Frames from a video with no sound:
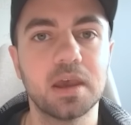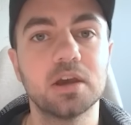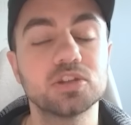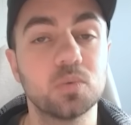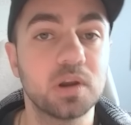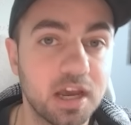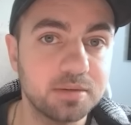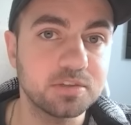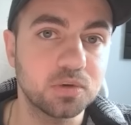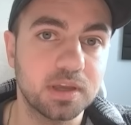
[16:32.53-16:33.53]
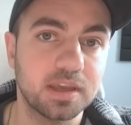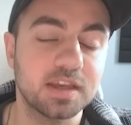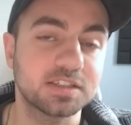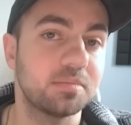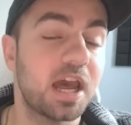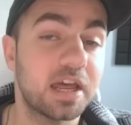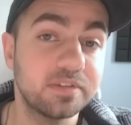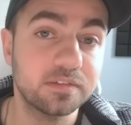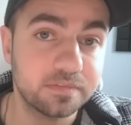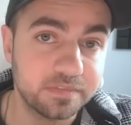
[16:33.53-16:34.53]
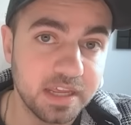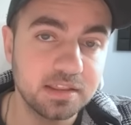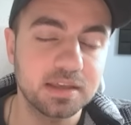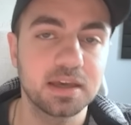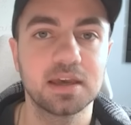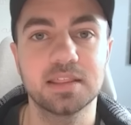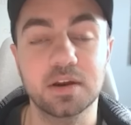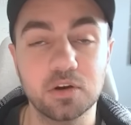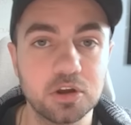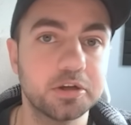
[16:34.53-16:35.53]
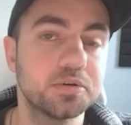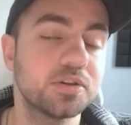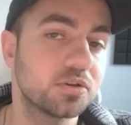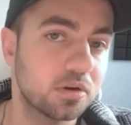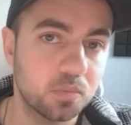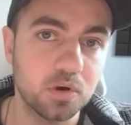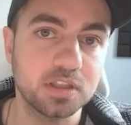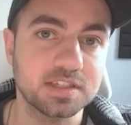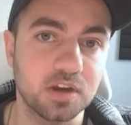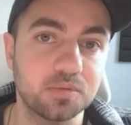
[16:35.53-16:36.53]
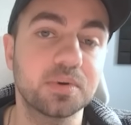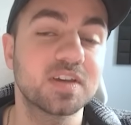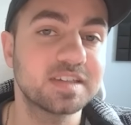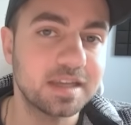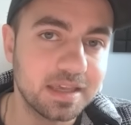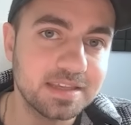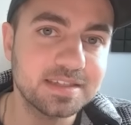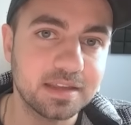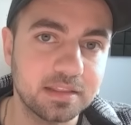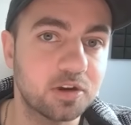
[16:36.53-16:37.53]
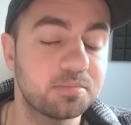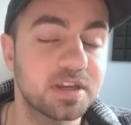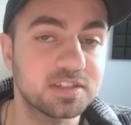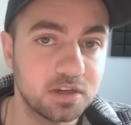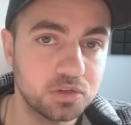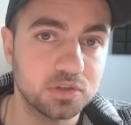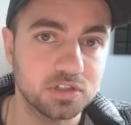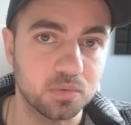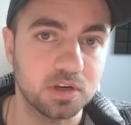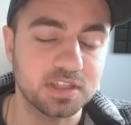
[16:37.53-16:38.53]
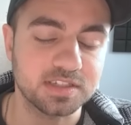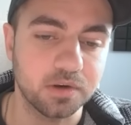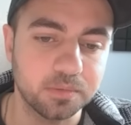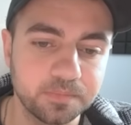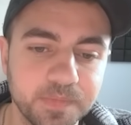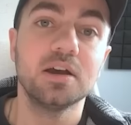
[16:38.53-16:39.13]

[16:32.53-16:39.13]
So what I am doing is I'm having faith that our countries are going to work this out, because it is in their best interest to work this out.